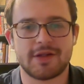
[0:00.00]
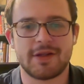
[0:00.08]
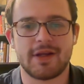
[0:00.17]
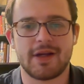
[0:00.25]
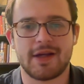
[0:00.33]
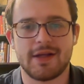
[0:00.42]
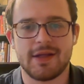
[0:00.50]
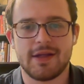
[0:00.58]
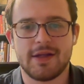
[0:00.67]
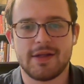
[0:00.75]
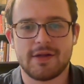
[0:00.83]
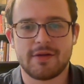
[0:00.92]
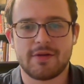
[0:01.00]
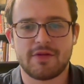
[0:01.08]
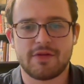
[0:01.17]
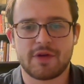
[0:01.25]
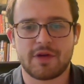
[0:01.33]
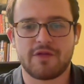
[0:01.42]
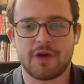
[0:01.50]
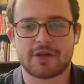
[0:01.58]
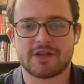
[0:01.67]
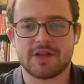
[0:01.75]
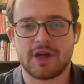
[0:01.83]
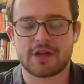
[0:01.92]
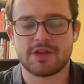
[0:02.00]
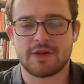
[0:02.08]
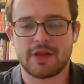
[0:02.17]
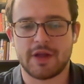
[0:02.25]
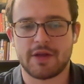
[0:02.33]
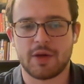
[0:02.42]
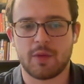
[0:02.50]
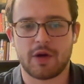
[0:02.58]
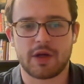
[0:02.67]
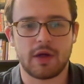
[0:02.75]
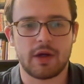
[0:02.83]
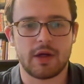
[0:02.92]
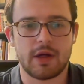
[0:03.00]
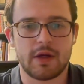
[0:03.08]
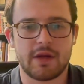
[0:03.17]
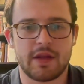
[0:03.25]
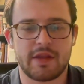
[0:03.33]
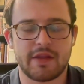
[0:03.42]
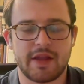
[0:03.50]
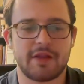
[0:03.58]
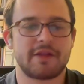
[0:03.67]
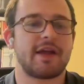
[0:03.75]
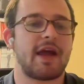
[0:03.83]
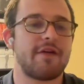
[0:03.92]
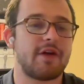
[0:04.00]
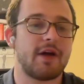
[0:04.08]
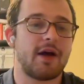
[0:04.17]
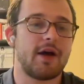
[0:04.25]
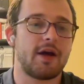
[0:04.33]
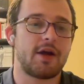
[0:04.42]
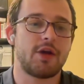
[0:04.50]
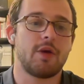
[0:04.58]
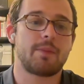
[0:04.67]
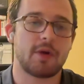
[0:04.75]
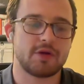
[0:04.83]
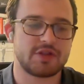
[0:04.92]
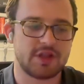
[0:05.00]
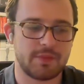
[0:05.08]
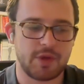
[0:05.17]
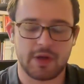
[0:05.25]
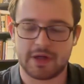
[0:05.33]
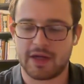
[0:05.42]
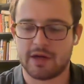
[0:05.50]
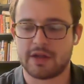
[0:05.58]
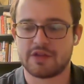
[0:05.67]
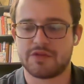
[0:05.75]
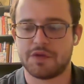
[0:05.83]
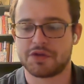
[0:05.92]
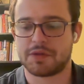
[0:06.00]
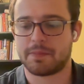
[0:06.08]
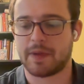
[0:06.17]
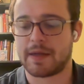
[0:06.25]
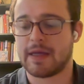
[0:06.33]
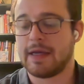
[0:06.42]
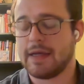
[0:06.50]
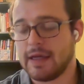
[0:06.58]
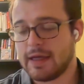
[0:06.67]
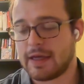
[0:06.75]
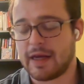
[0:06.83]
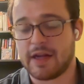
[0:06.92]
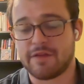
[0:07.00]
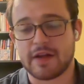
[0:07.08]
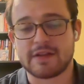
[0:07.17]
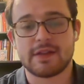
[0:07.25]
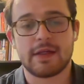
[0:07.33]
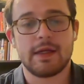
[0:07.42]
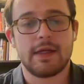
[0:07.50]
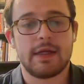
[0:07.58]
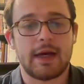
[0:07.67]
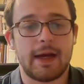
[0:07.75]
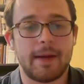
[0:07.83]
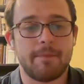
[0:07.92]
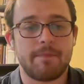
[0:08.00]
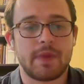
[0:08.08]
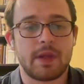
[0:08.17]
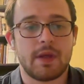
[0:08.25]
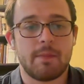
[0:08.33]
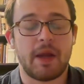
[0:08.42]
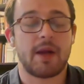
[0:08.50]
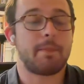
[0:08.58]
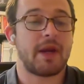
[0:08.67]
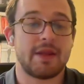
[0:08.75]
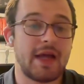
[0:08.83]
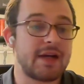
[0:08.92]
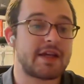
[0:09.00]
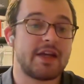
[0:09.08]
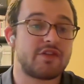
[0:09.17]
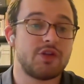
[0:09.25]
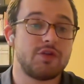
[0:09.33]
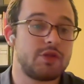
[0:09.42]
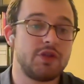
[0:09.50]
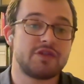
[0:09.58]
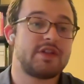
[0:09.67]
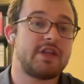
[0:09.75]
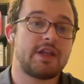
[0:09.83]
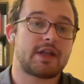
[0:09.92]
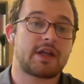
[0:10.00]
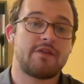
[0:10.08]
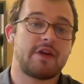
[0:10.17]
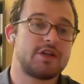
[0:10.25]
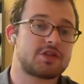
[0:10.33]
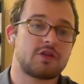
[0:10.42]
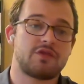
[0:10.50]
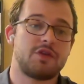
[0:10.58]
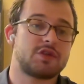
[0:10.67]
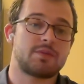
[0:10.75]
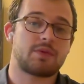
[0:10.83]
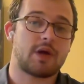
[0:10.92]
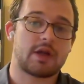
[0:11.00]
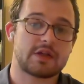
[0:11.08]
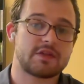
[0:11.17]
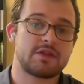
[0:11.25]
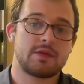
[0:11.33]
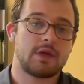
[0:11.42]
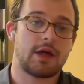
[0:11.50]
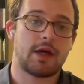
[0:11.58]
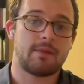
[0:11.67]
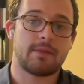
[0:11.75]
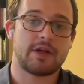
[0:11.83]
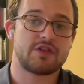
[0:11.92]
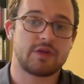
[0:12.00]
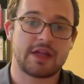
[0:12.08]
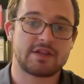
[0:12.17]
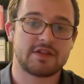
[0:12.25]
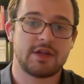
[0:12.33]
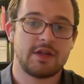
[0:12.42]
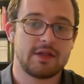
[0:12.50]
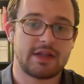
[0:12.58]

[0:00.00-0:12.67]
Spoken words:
good folks to talk to, and they're working on they think they have a new approach to muon catalyzed fusion. But in any event, but in that case, you see the conventional fusion products, right? So that's